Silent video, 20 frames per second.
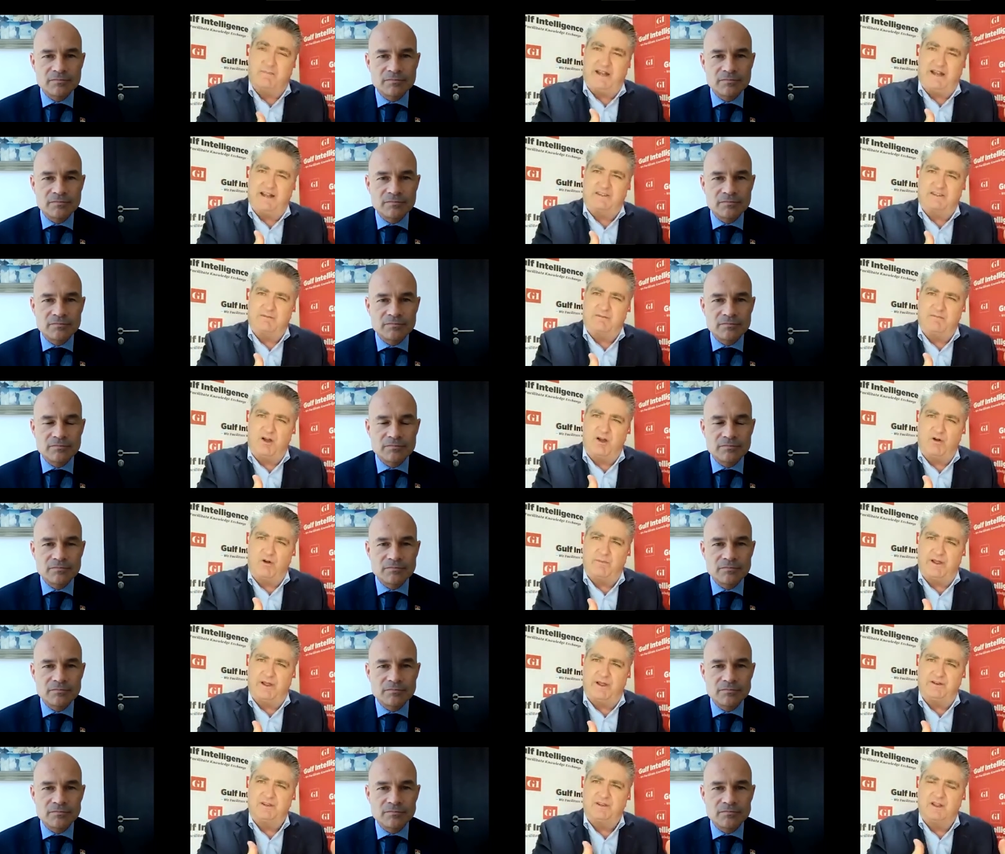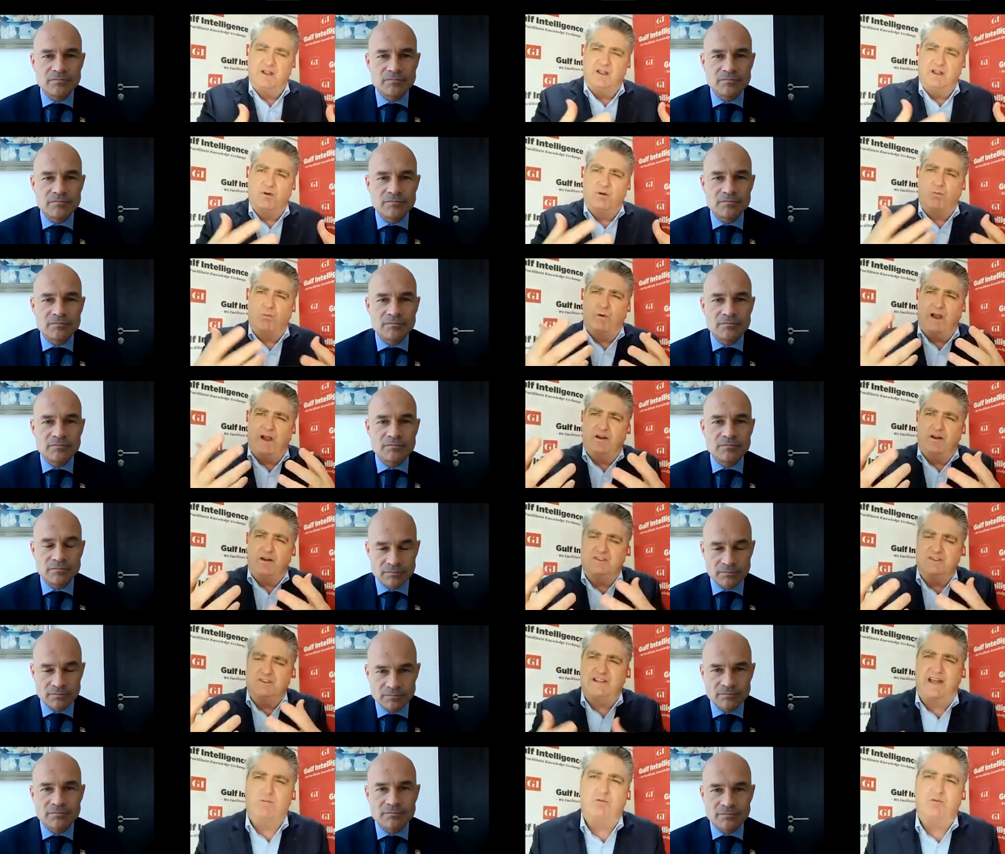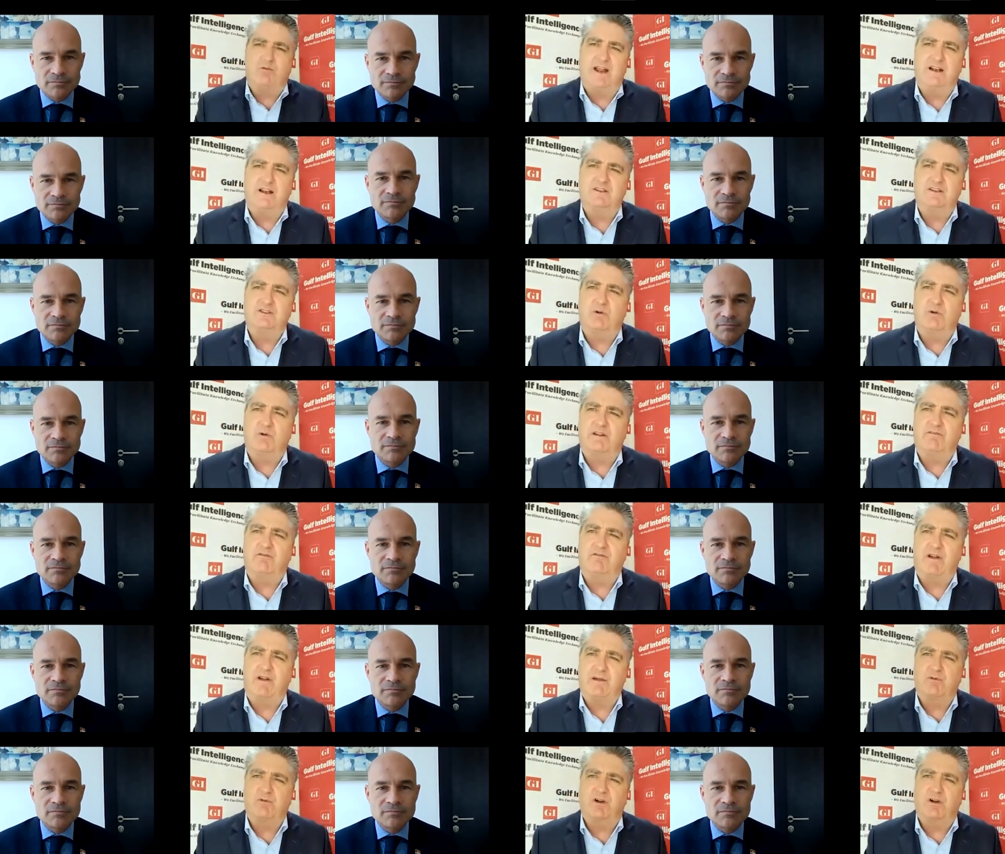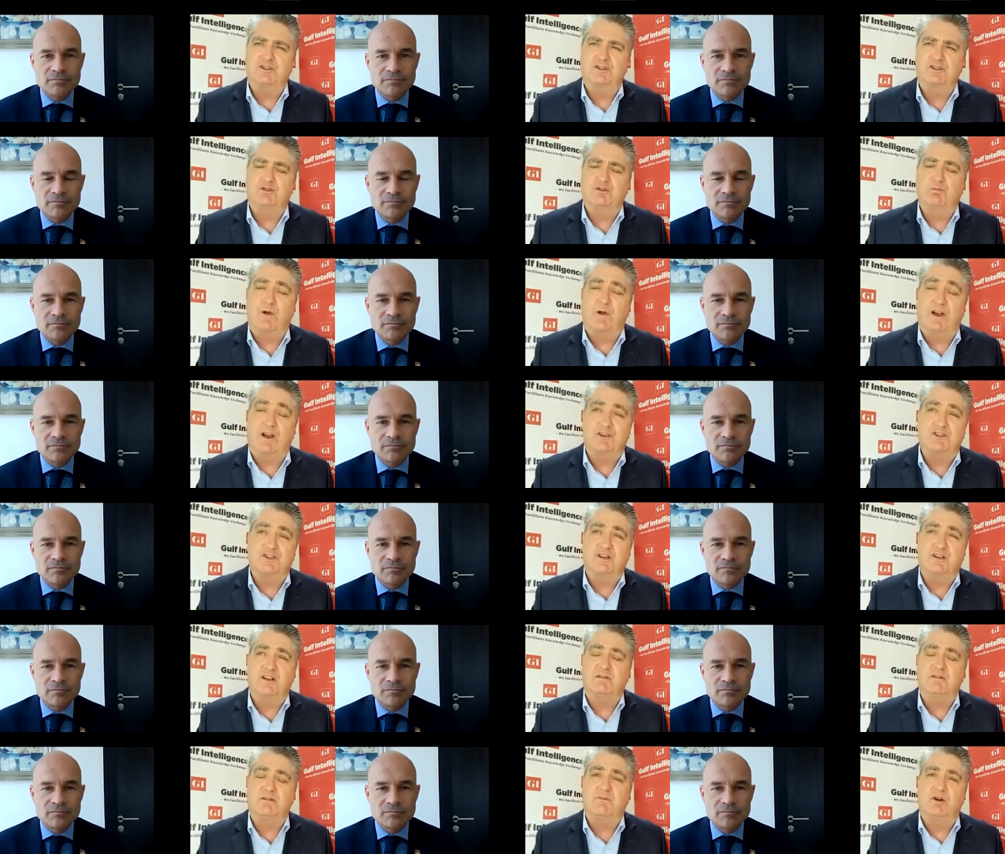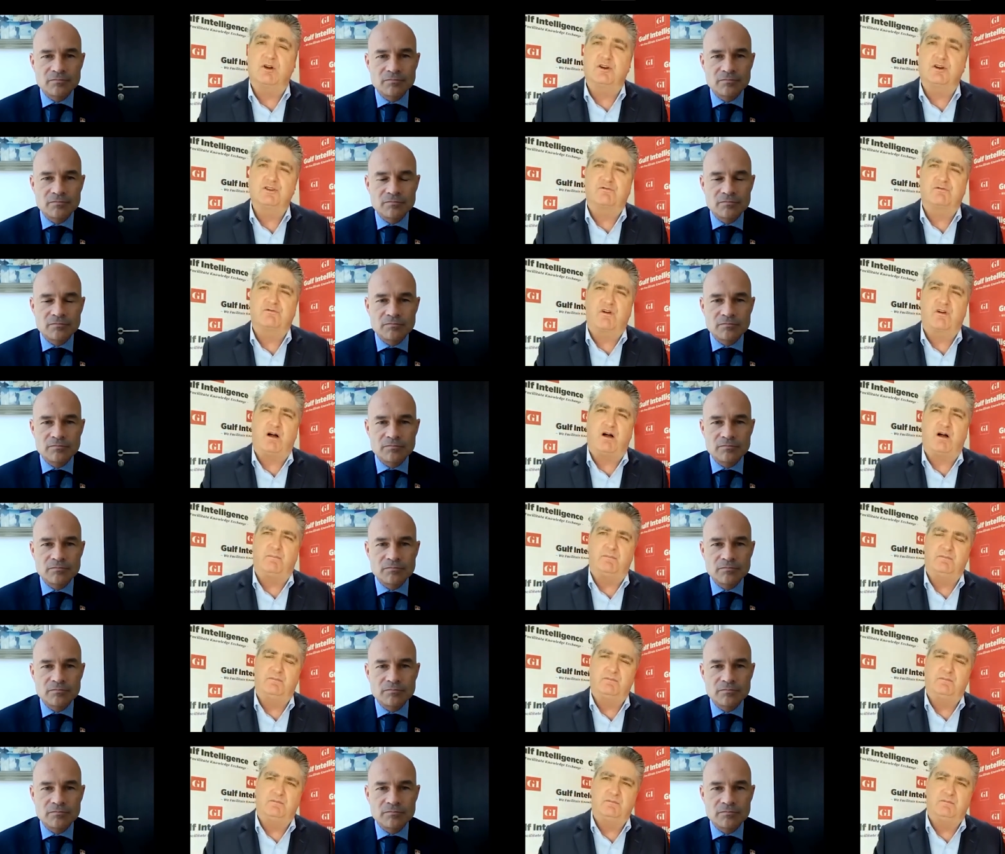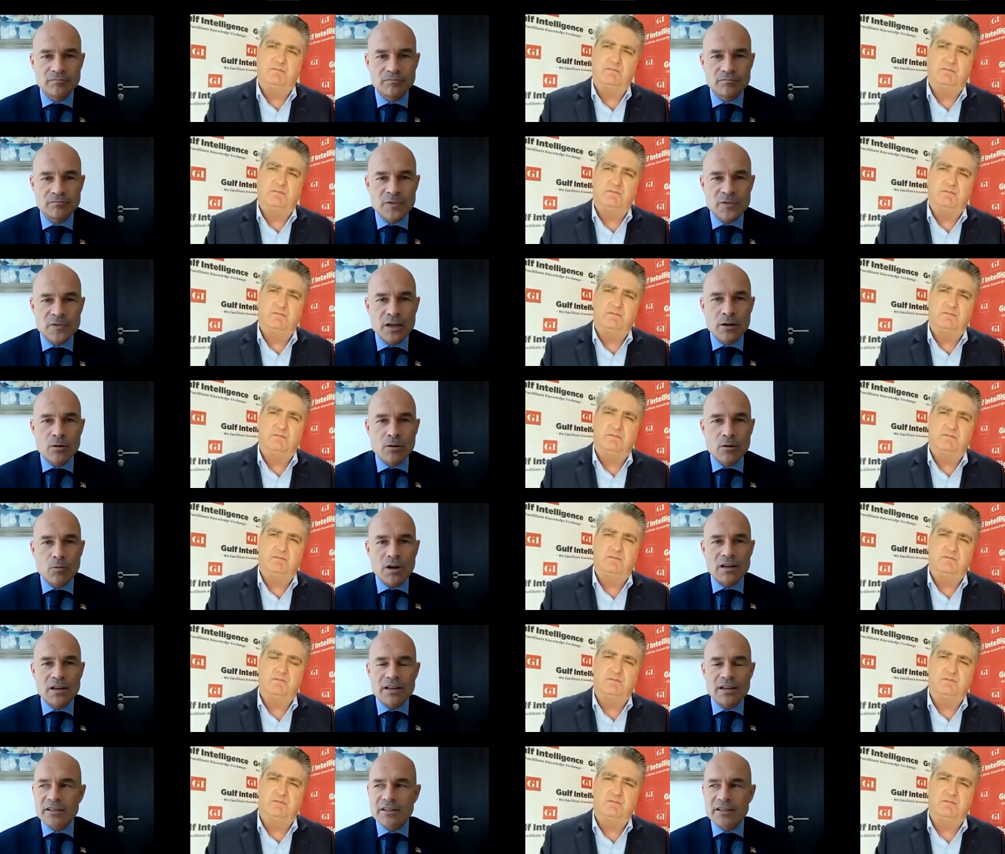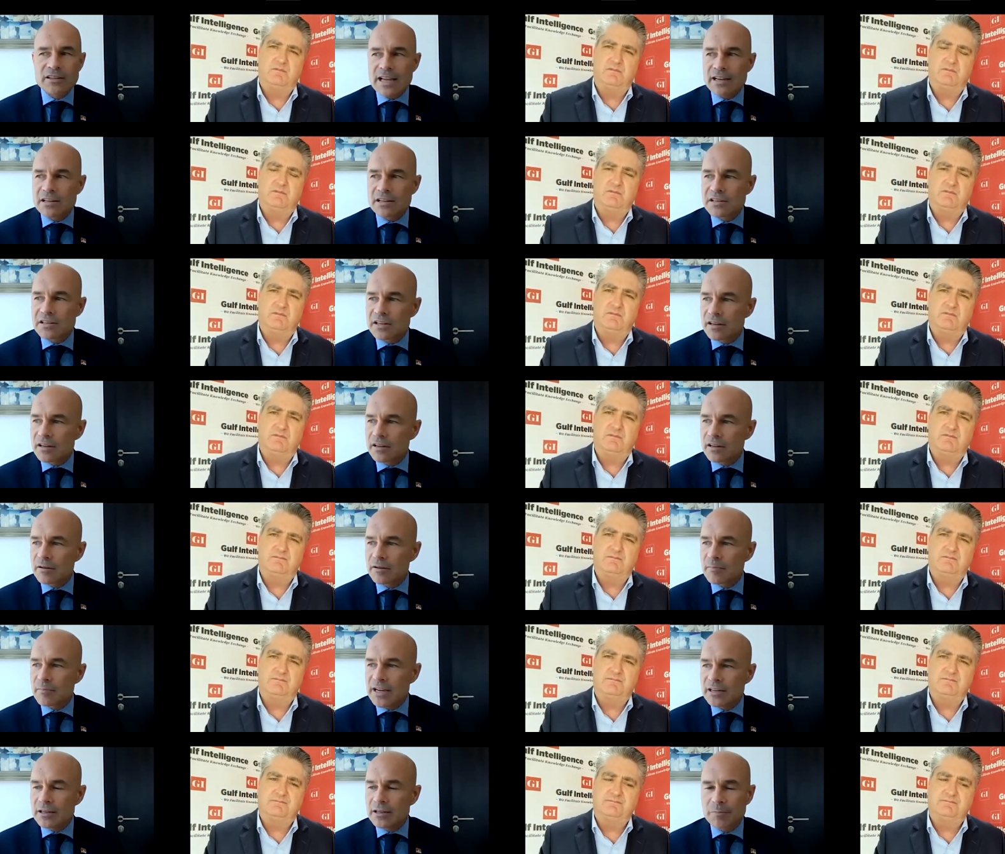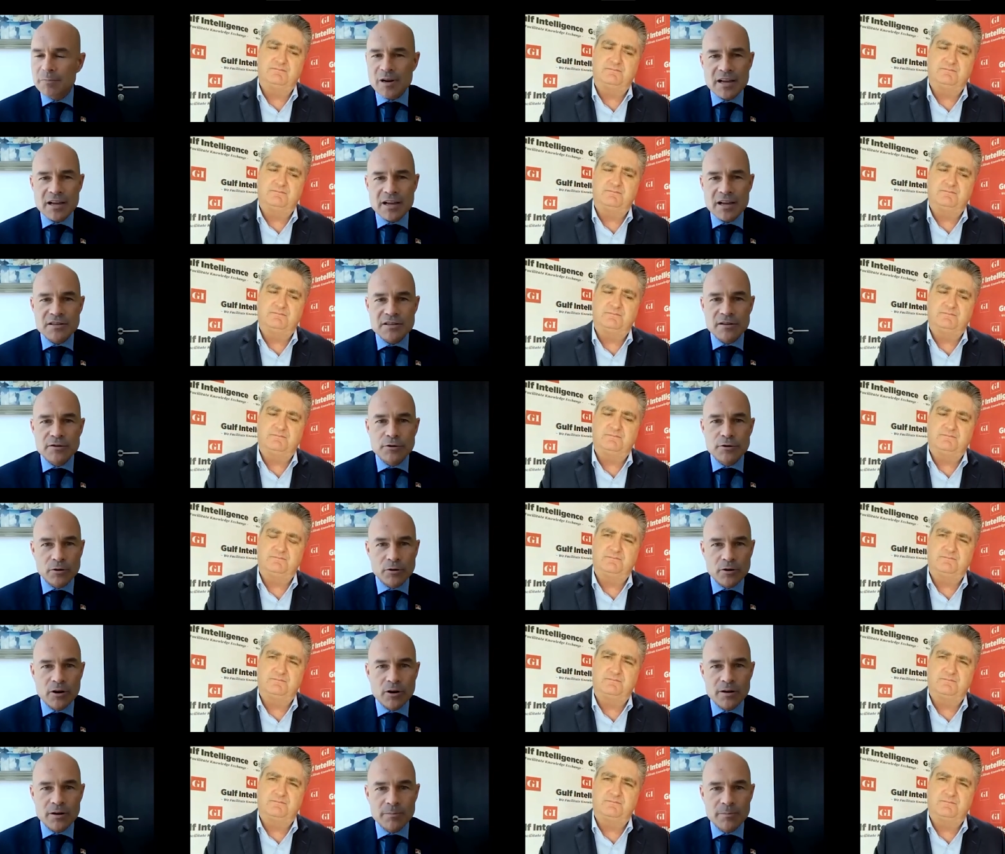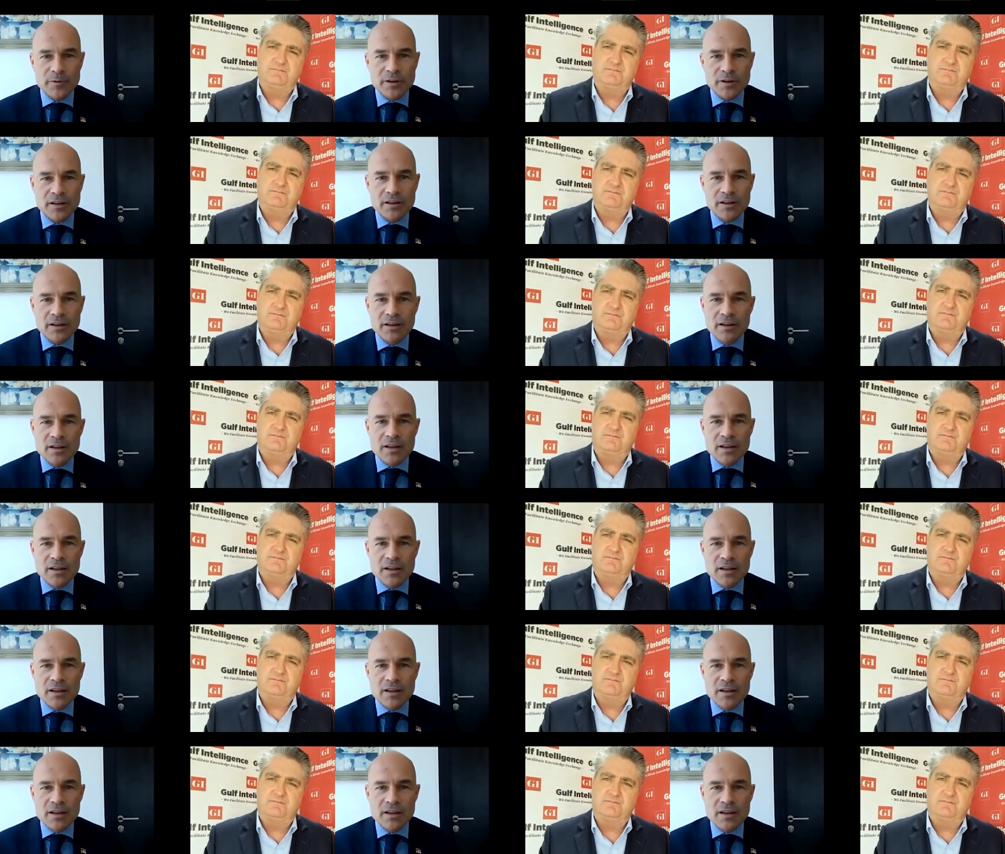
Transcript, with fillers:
Speaker 1: at the moment where does that regulatory framework, where should it emerge from?
Speaker 2: Well, it takes uh, mainly place in Europe, uh,